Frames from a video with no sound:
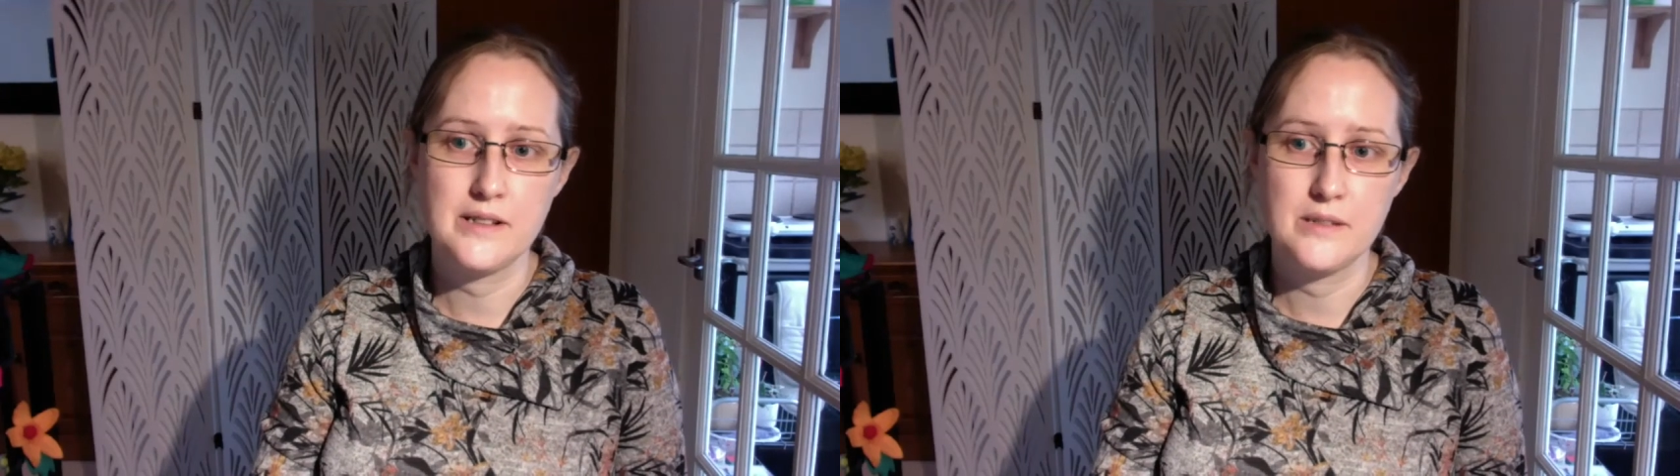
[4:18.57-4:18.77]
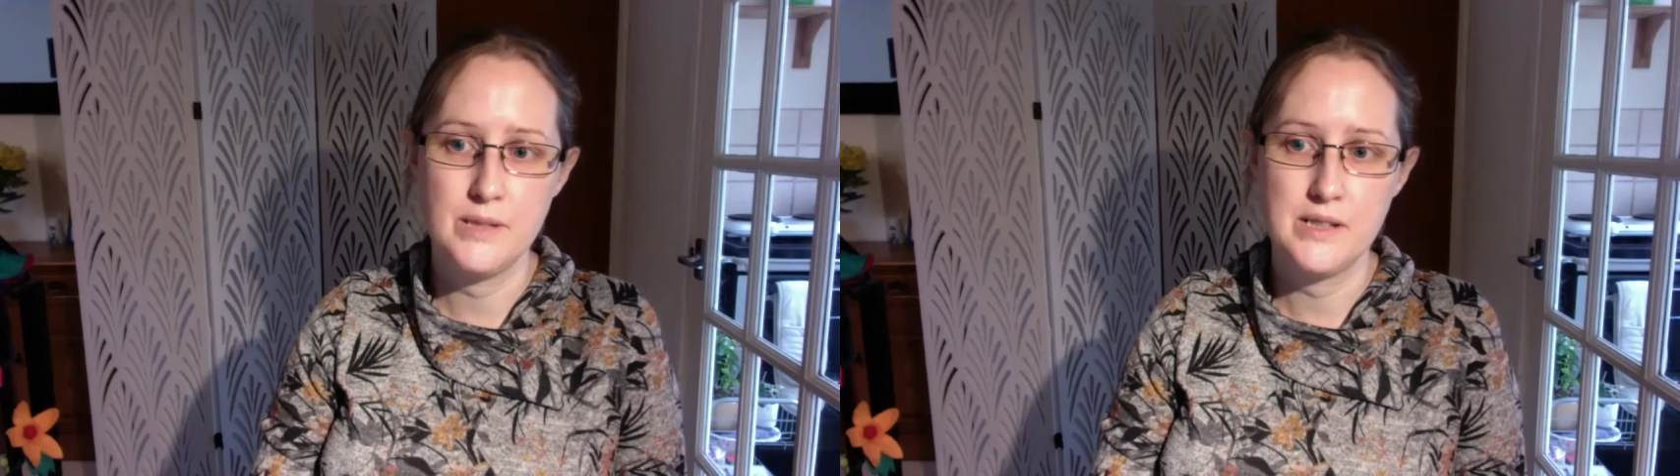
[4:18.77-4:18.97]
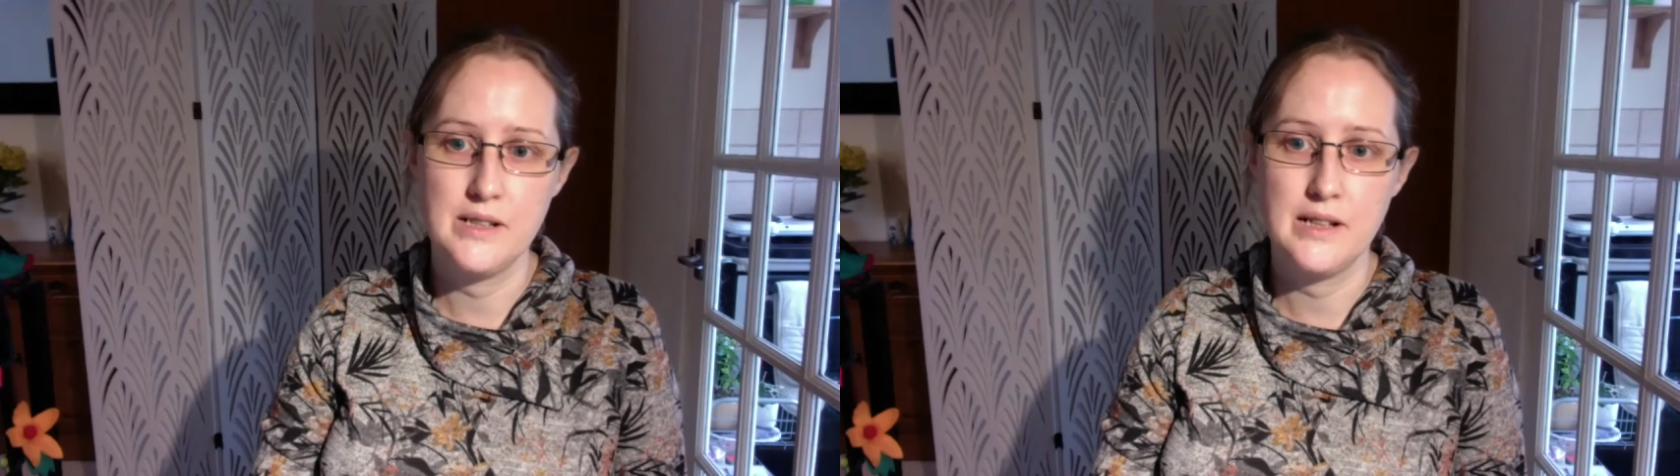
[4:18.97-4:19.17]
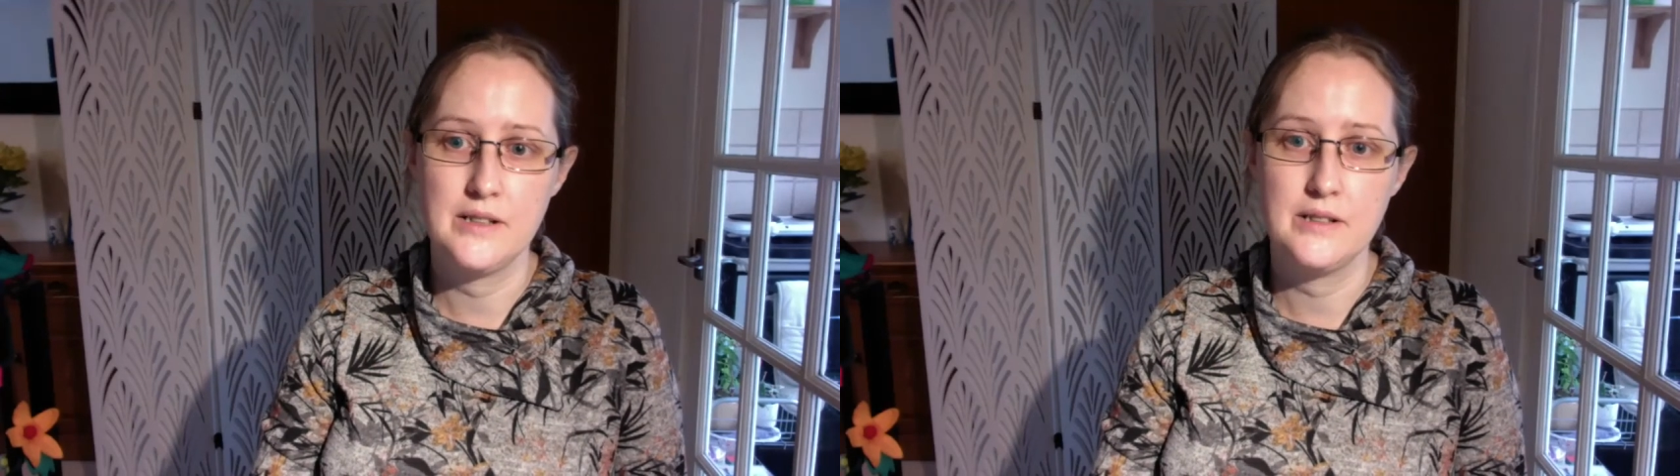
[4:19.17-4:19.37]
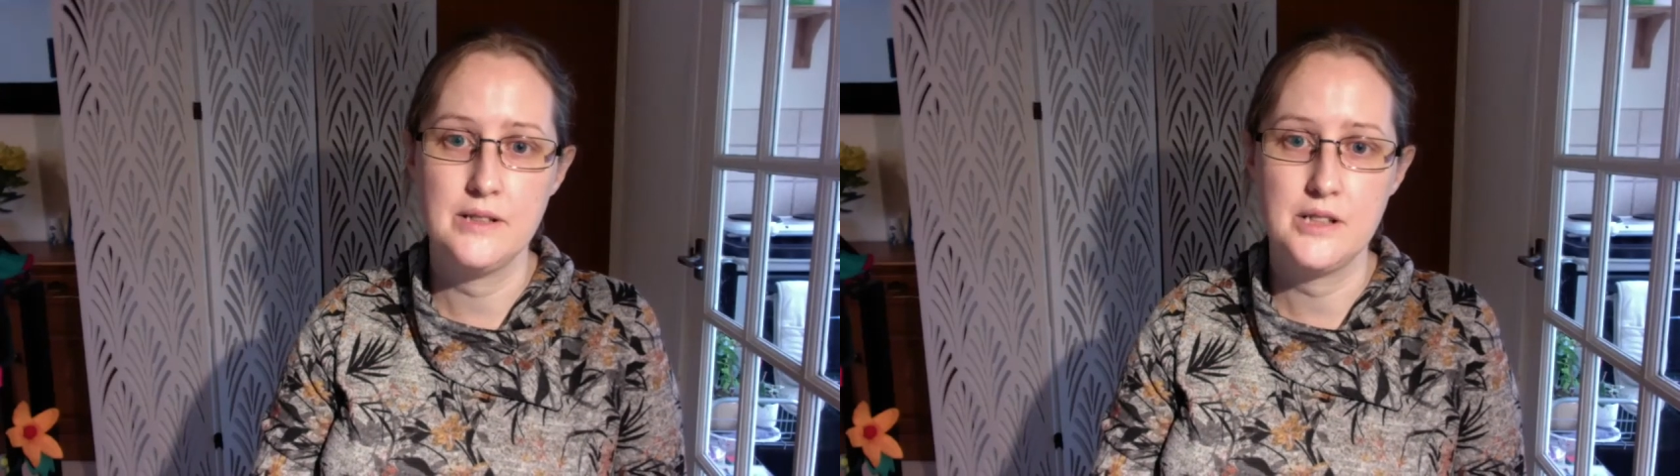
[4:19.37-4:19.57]
committee and
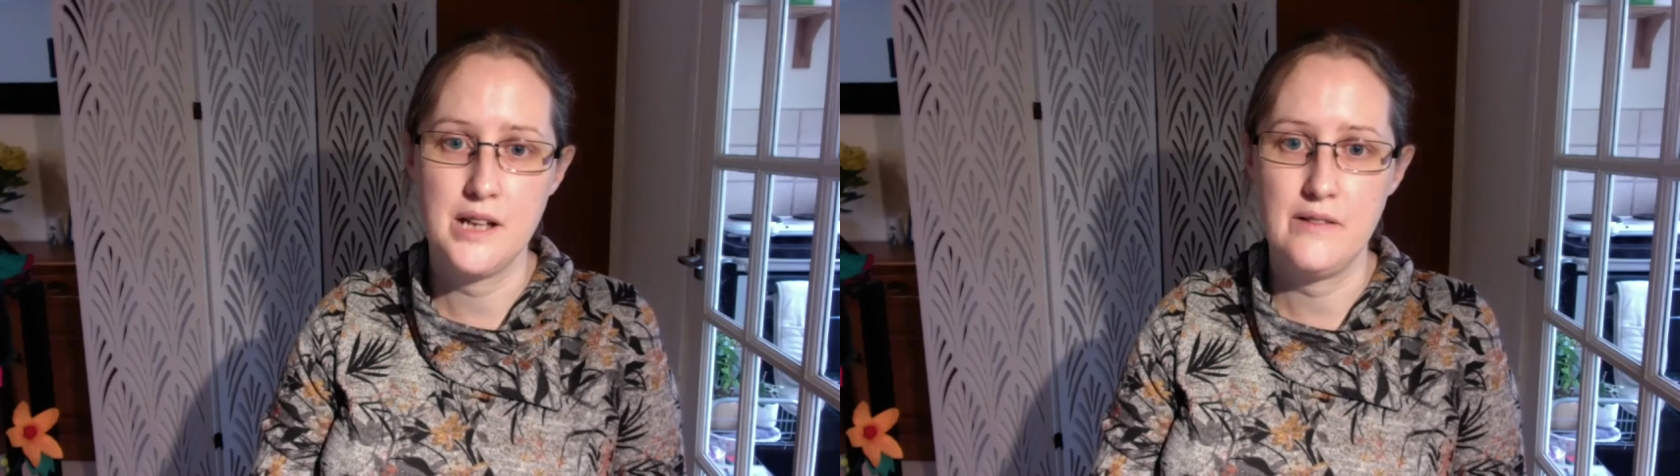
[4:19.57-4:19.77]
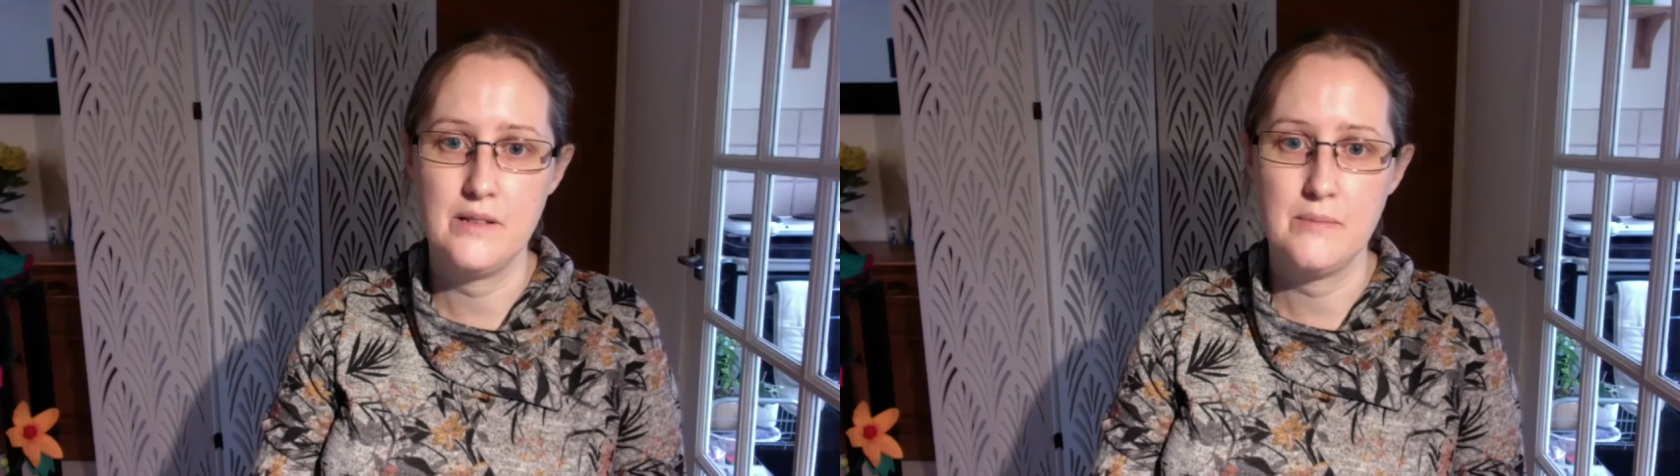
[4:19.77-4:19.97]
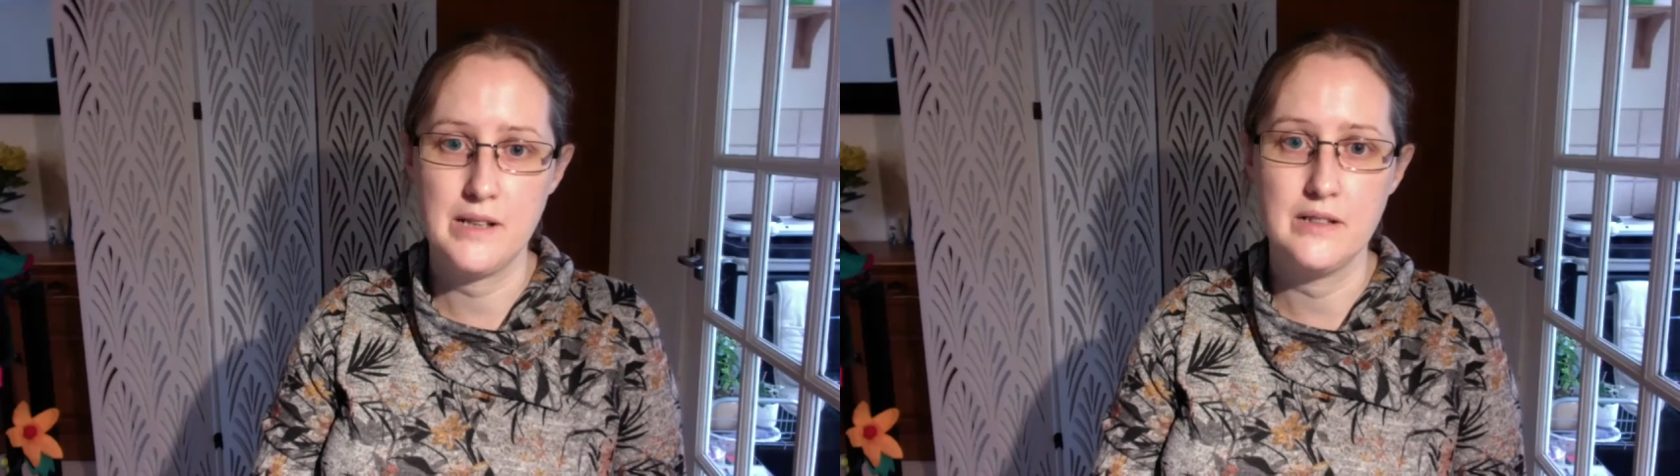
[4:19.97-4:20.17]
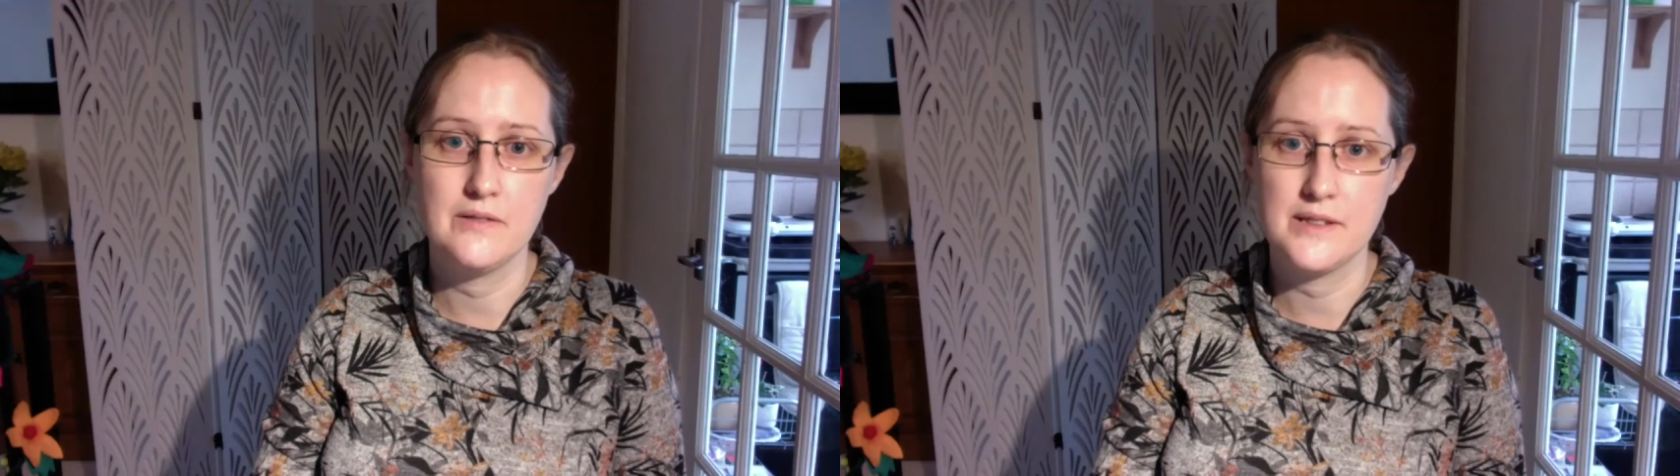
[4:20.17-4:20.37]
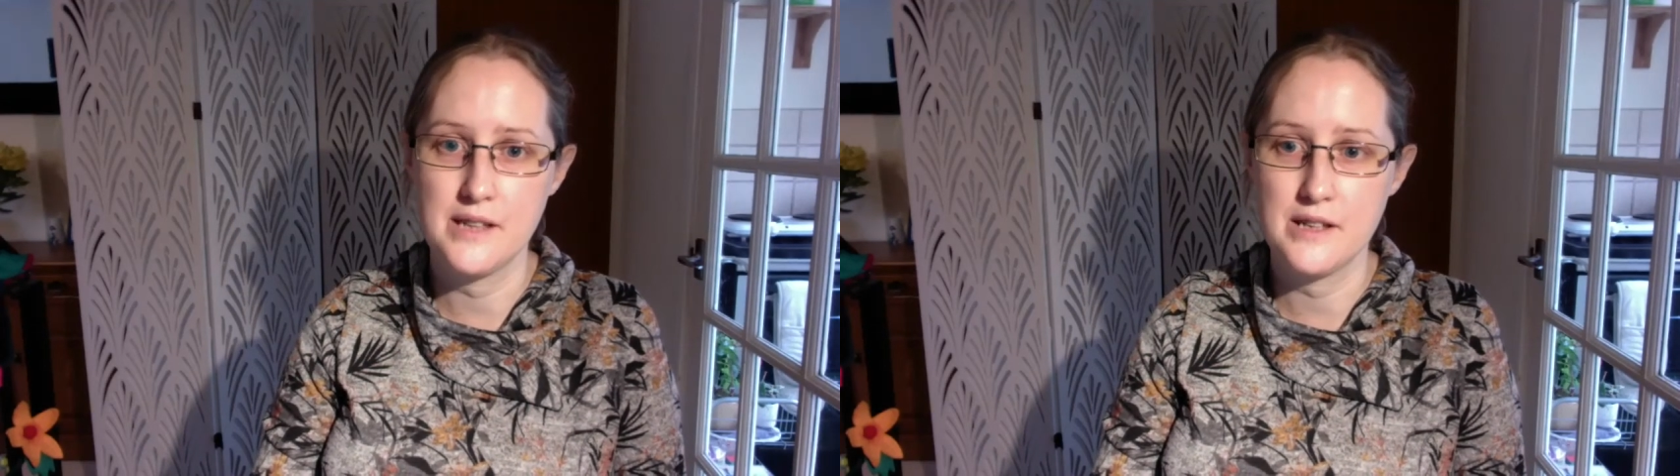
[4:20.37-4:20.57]
who are chairing many of
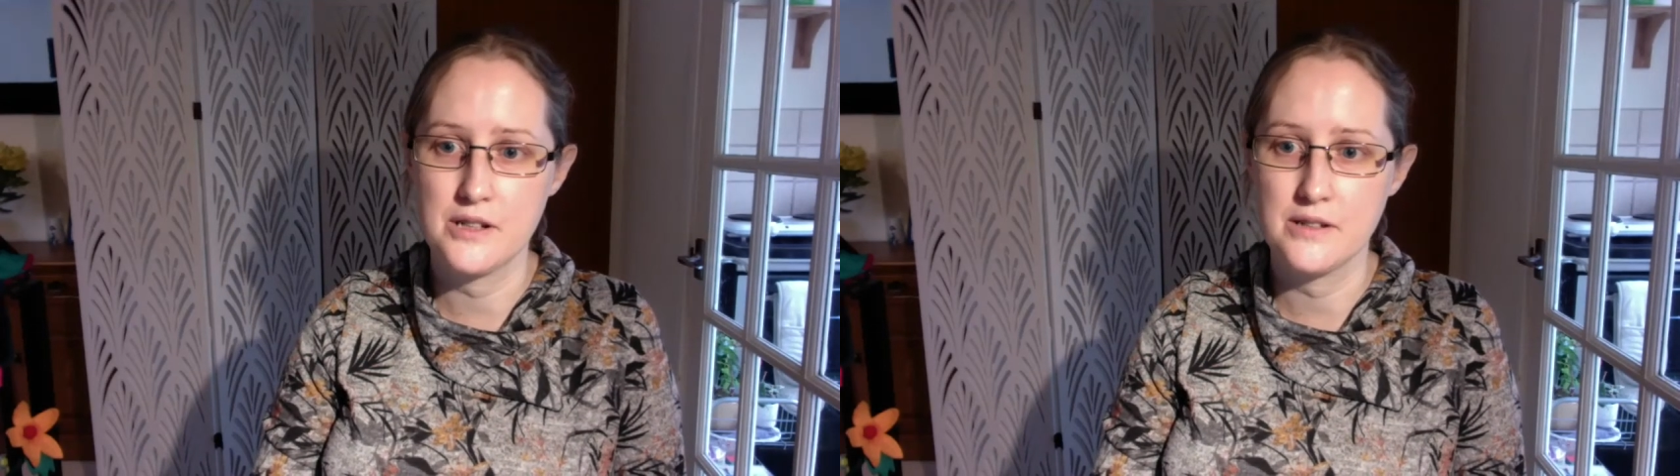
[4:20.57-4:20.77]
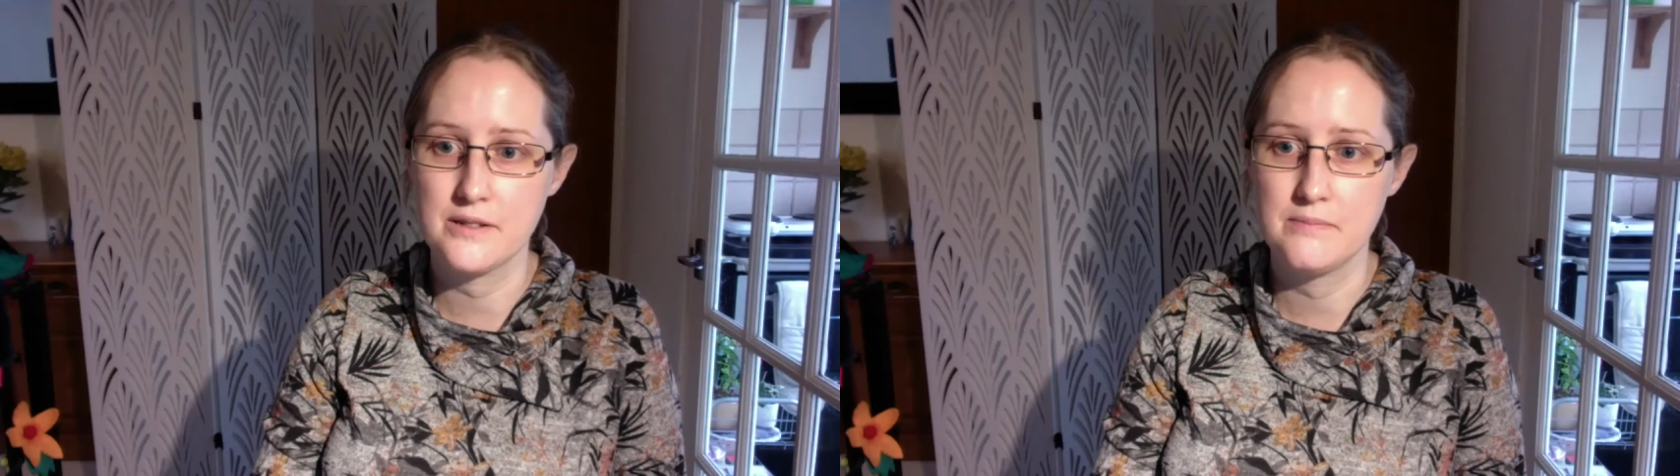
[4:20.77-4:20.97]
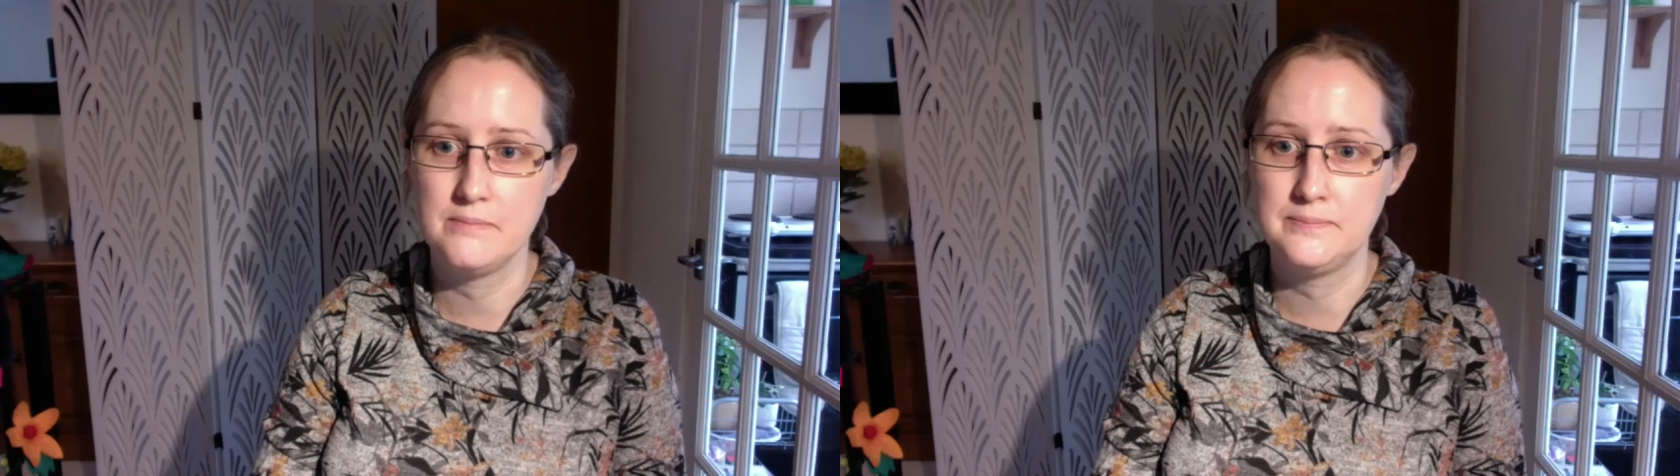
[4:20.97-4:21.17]
the sessions.